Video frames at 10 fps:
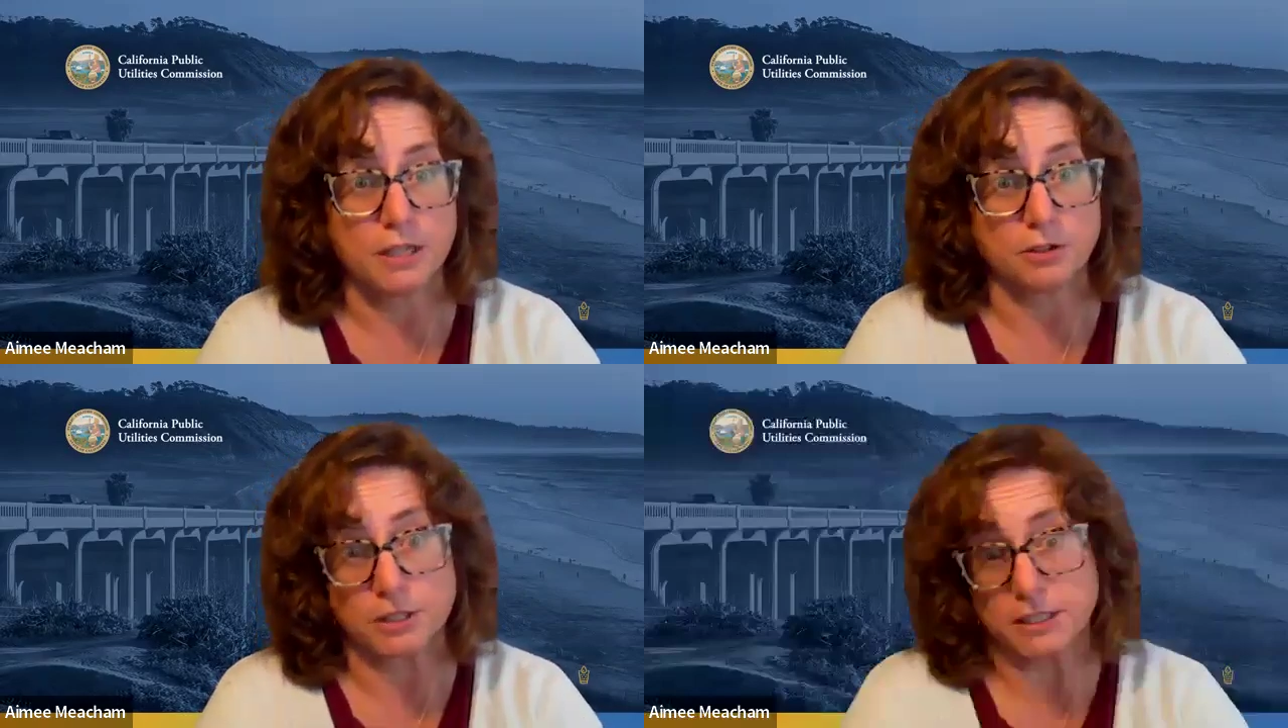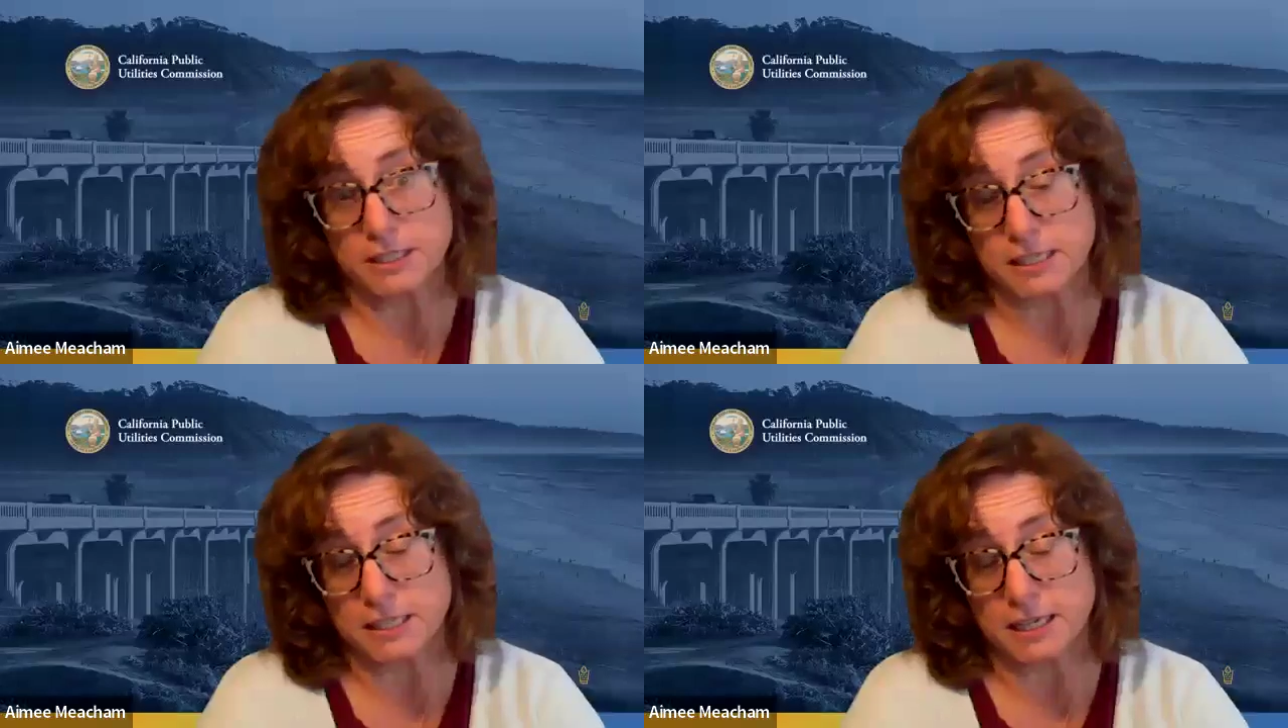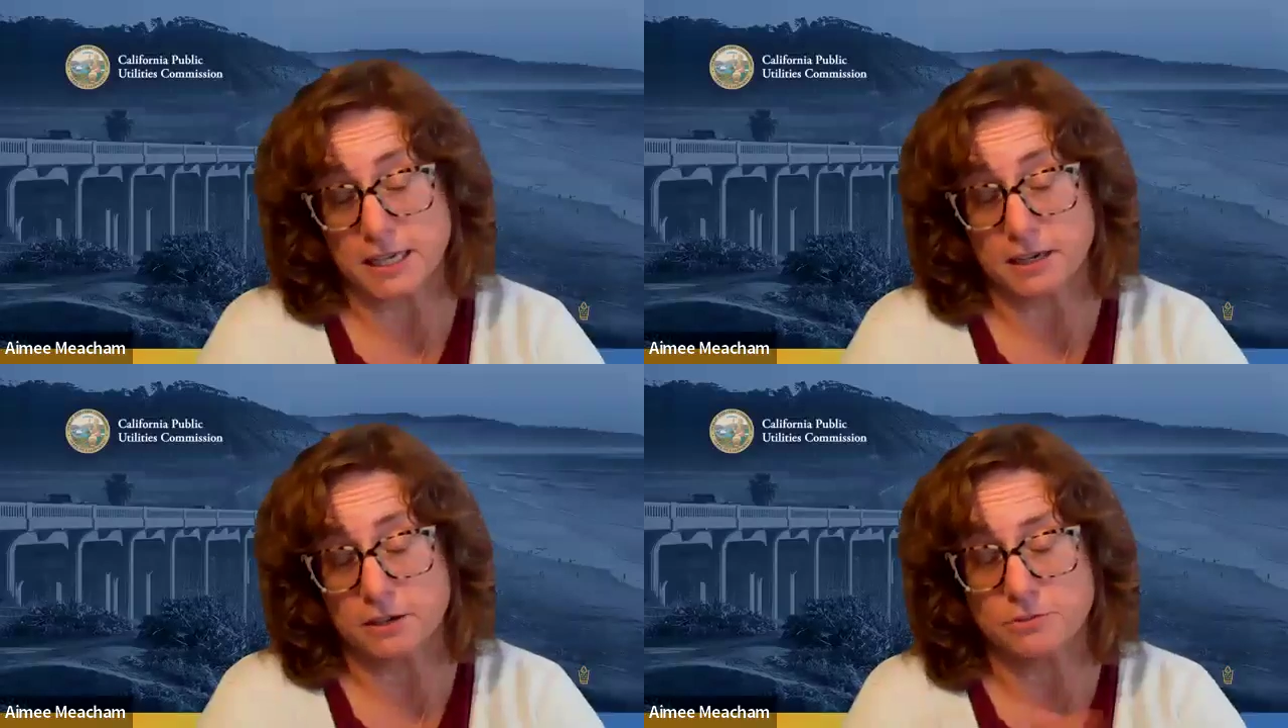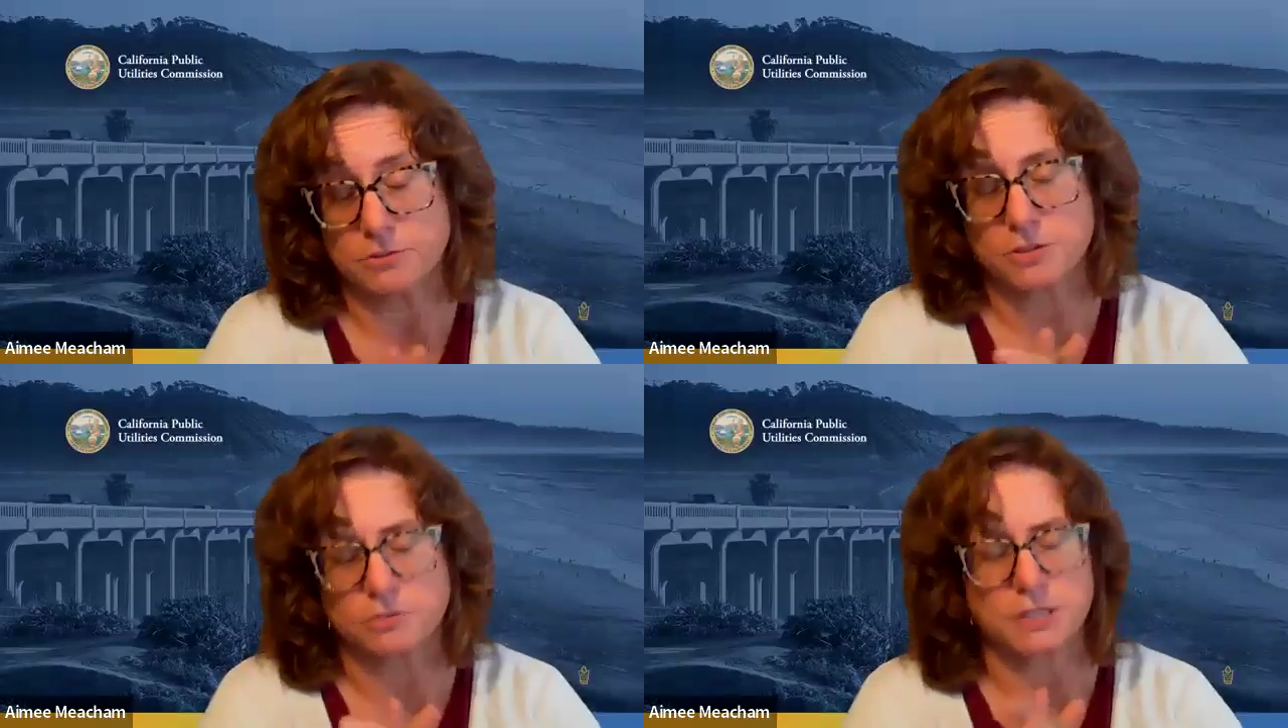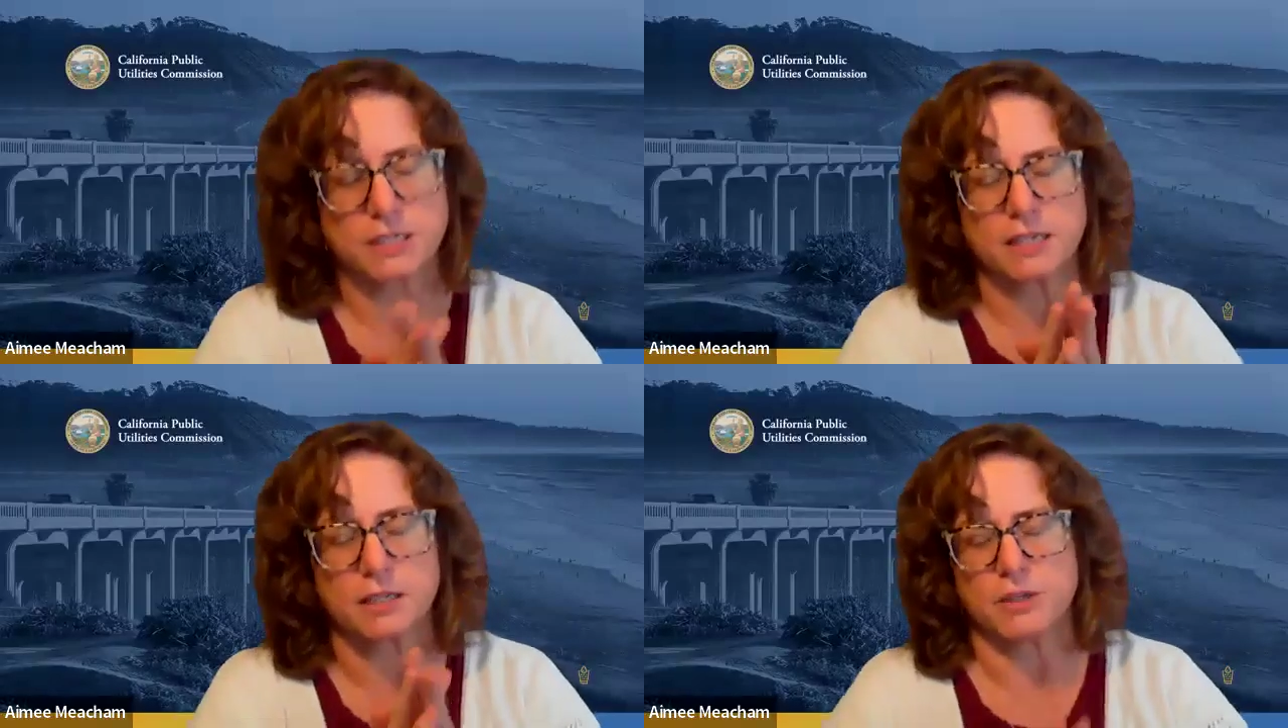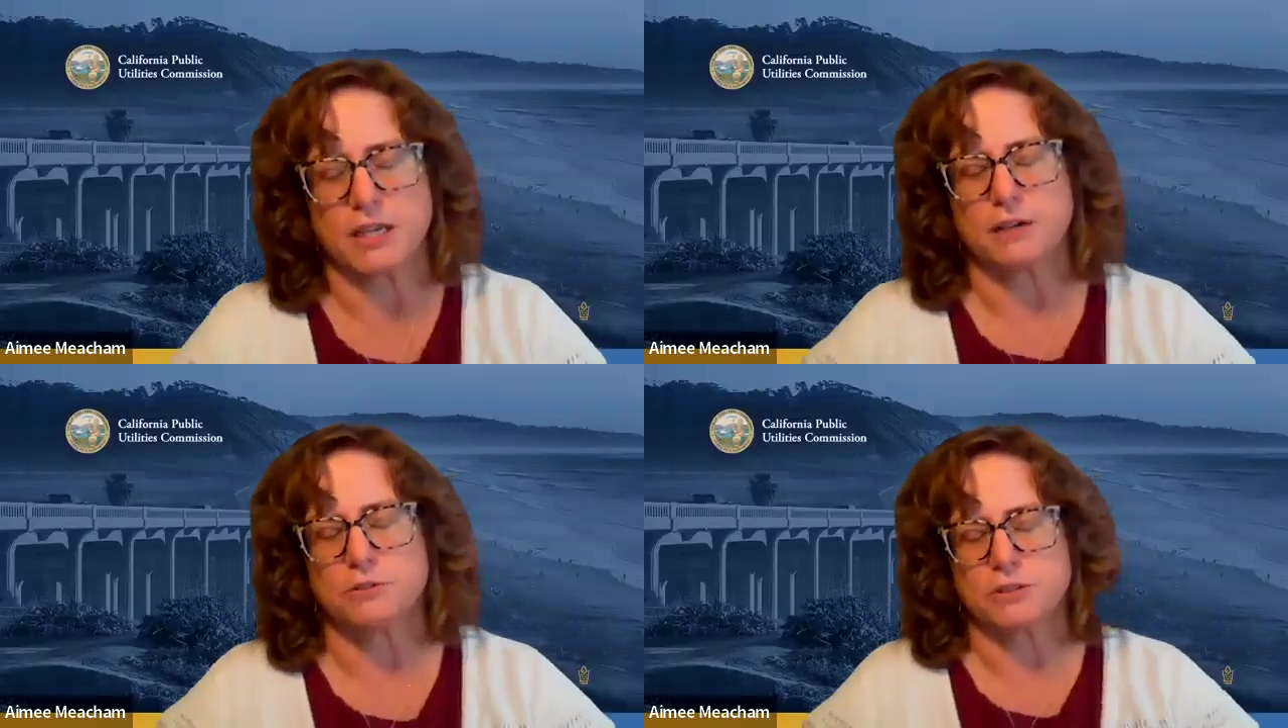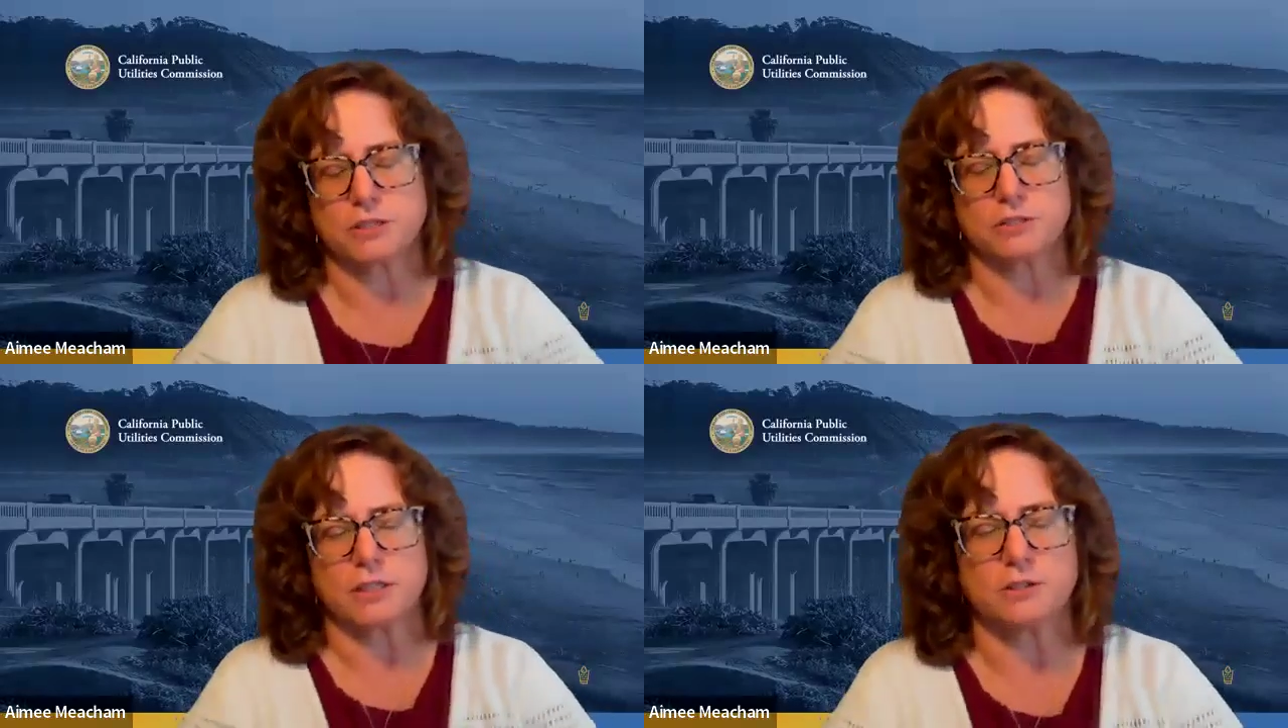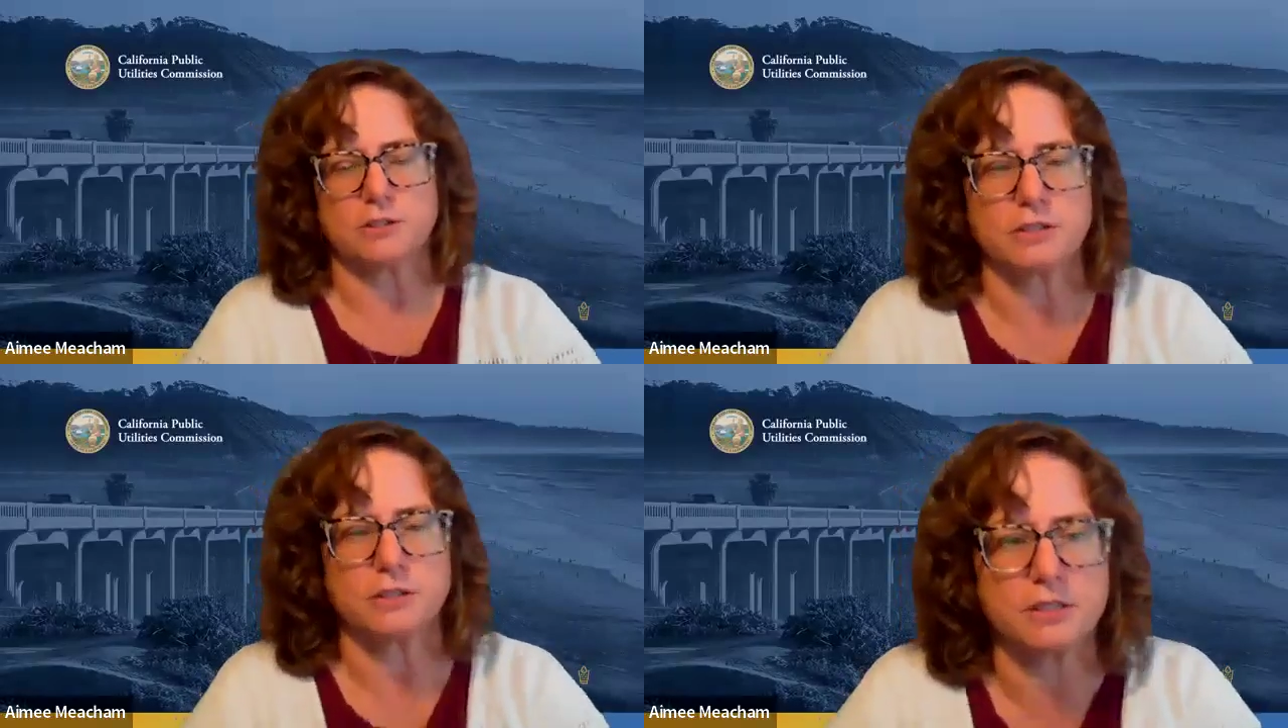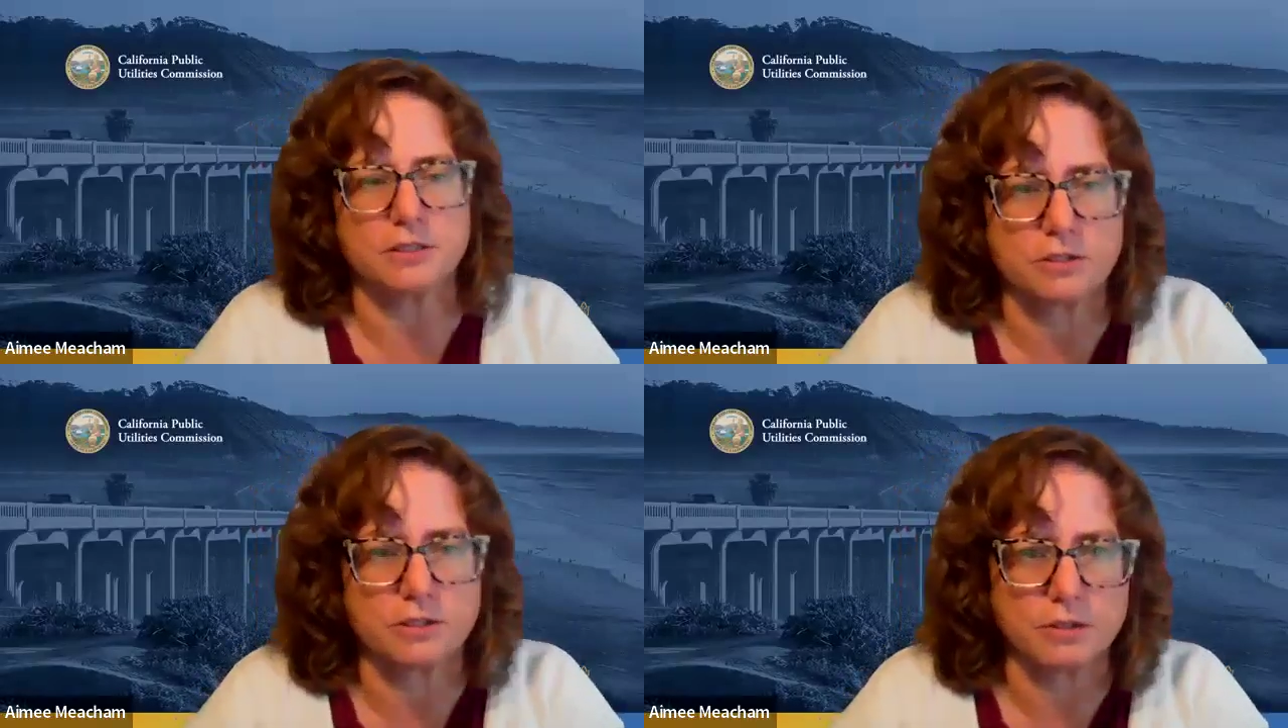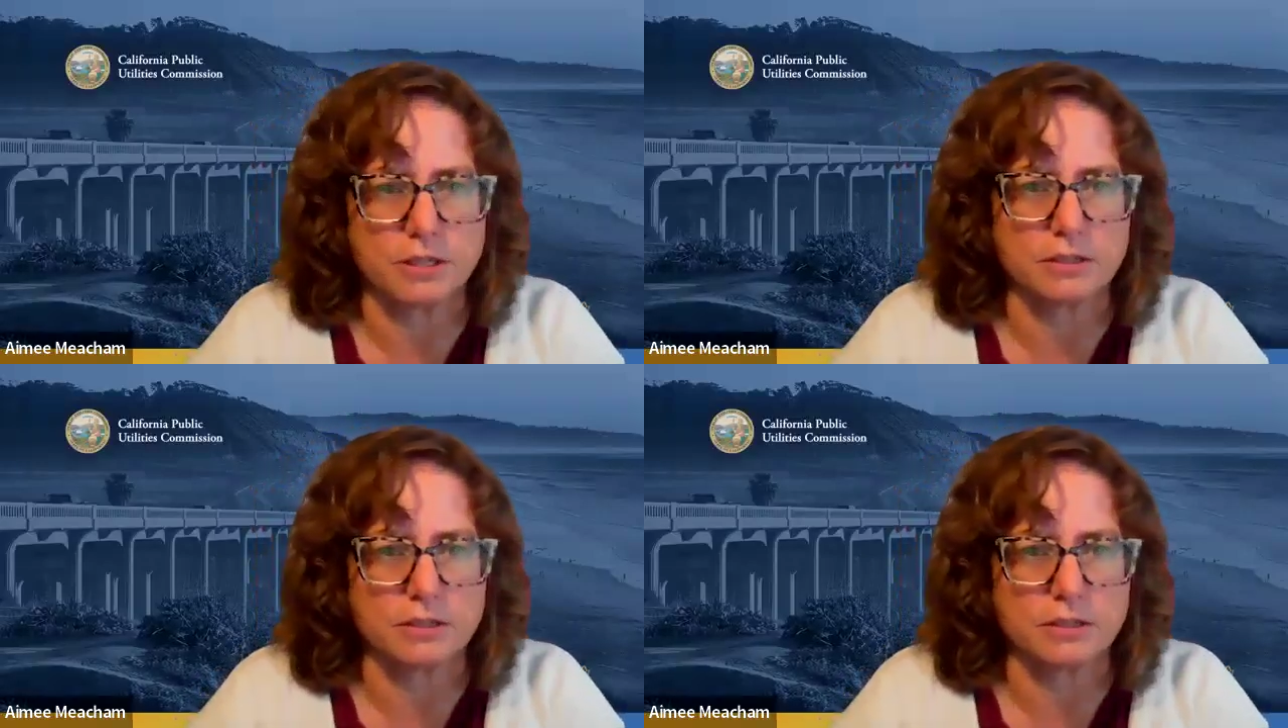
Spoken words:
They're collecting it now, so it's not going to be out until later. And so